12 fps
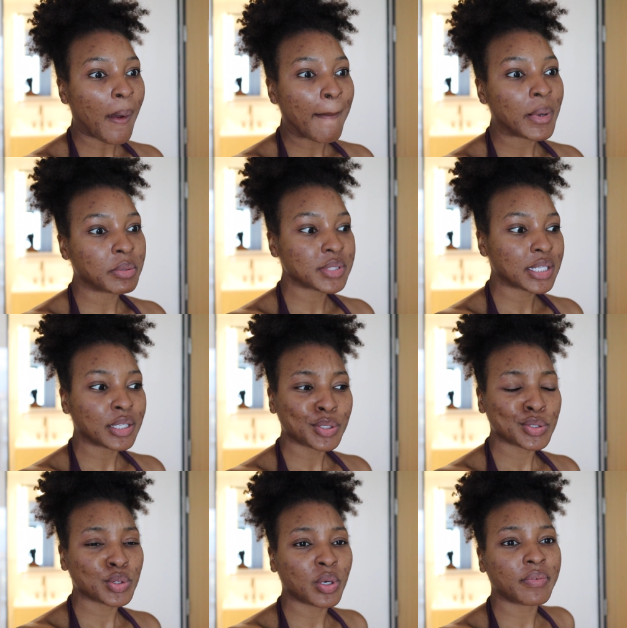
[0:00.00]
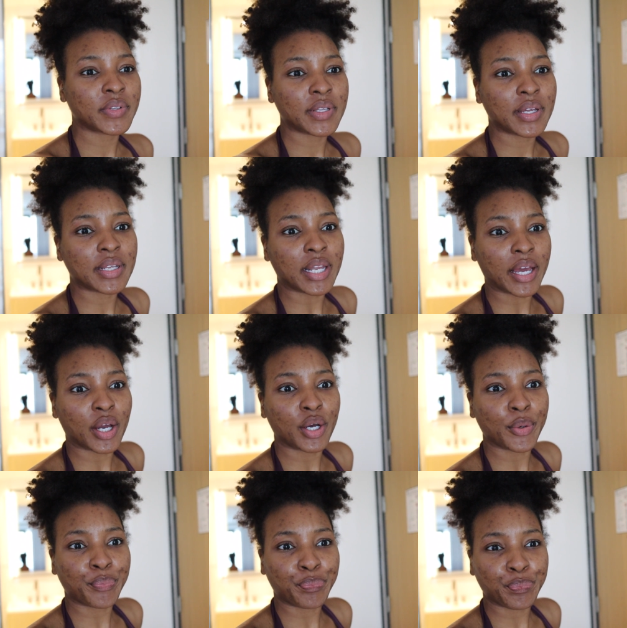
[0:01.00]
But it was a liquor store over there and like
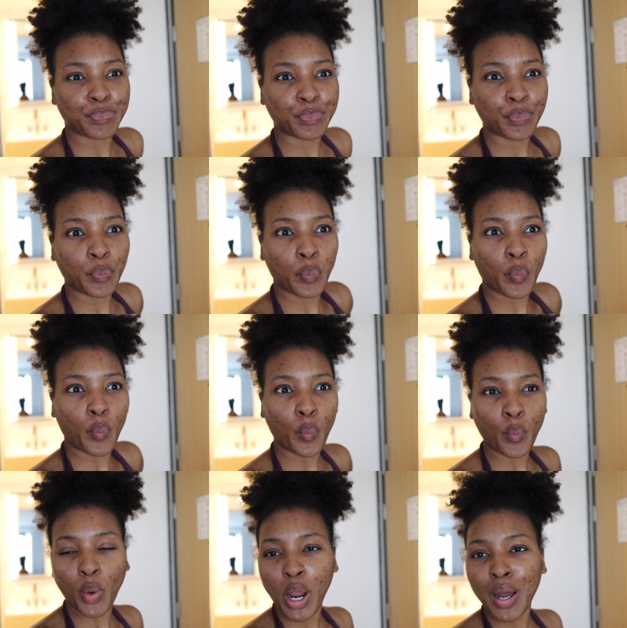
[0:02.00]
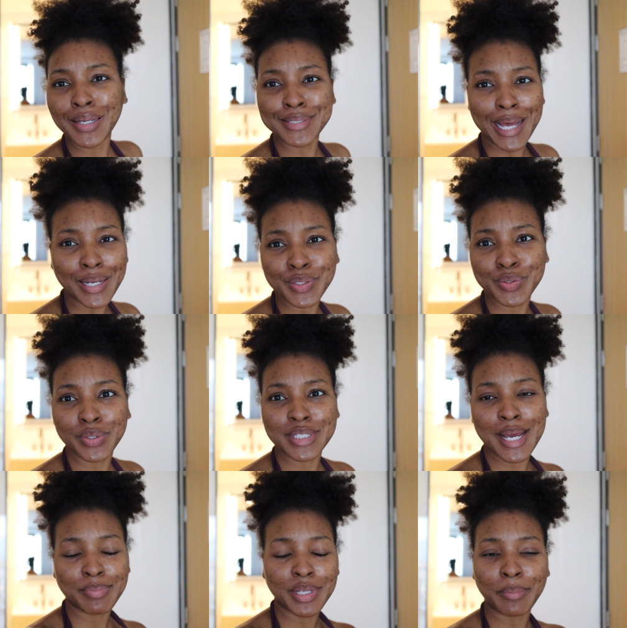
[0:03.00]
um a dollar store
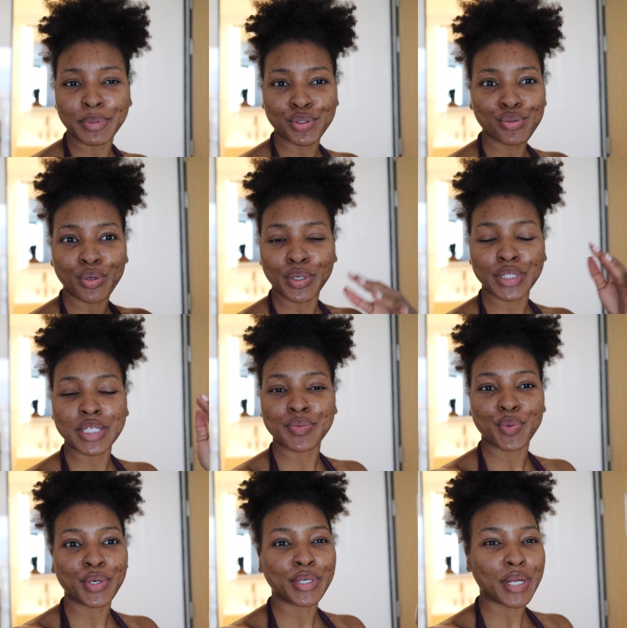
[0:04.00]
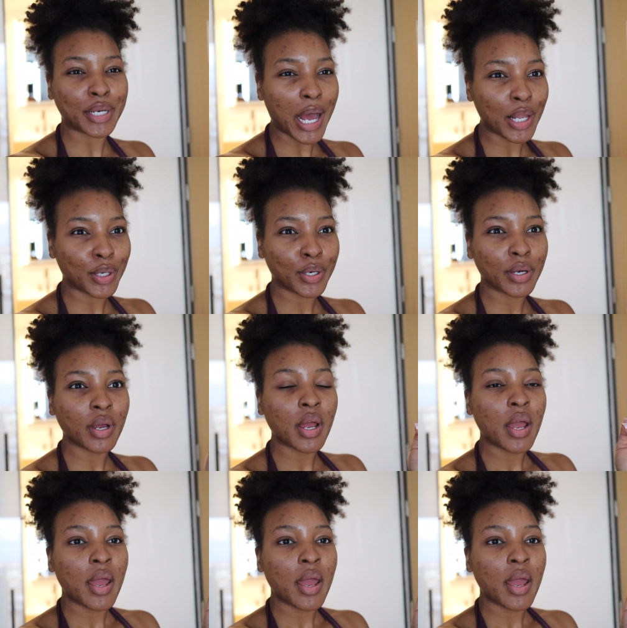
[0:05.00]
type thing. But you know the things were in a dollar.